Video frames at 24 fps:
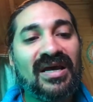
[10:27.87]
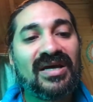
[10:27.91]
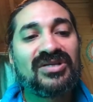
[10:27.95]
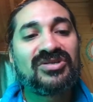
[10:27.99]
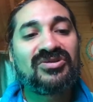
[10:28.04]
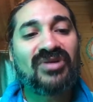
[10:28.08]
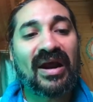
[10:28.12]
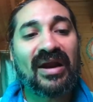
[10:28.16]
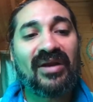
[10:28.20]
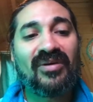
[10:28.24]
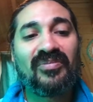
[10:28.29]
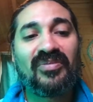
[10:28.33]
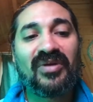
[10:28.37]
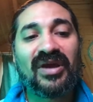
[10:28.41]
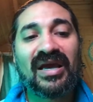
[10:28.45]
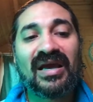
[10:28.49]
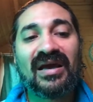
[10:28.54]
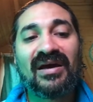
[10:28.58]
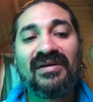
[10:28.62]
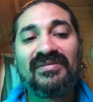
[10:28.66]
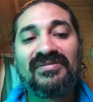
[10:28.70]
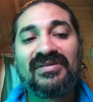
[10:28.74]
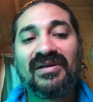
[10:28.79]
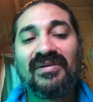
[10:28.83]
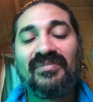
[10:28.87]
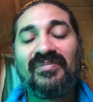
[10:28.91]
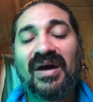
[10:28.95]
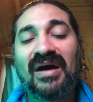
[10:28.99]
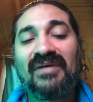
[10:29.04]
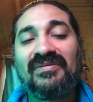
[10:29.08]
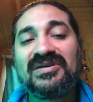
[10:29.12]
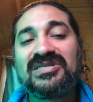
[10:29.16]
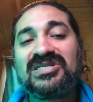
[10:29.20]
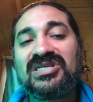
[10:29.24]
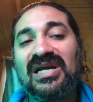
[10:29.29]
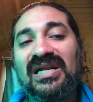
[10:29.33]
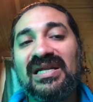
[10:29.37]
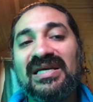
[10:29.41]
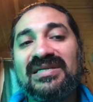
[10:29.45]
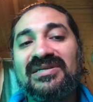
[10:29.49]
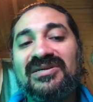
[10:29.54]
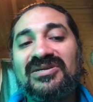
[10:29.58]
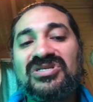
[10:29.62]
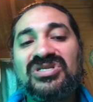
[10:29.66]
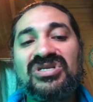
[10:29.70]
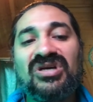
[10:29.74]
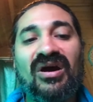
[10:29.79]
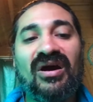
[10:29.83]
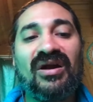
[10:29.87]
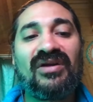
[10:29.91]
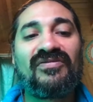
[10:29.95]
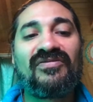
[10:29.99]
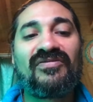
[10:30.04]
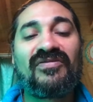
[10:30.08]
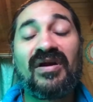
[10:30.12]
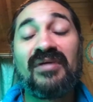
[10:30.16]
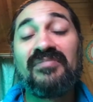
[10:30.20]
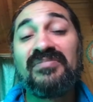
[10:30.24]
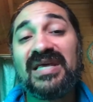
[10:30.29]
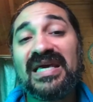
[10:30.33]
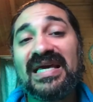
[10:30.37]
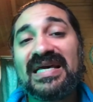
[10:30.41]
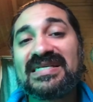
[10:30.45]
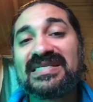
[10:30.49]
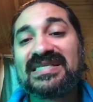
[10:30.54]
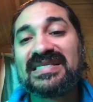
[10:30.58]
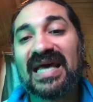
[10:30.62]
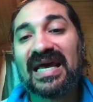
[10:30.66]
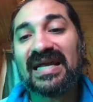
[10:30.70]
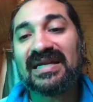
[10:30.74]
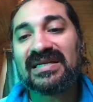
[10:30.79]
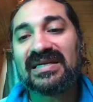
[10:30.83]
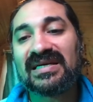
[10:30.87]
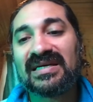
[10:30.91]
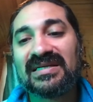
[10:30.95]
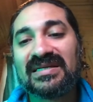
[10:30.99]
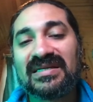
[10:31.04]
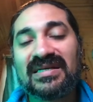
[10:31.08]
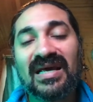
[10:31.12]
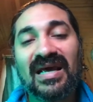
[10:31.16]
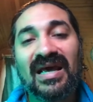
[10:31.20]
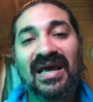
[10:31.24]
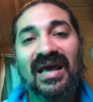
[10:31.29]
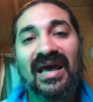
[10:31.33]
try to bring out the Bhava Chalita chart from the ascendant,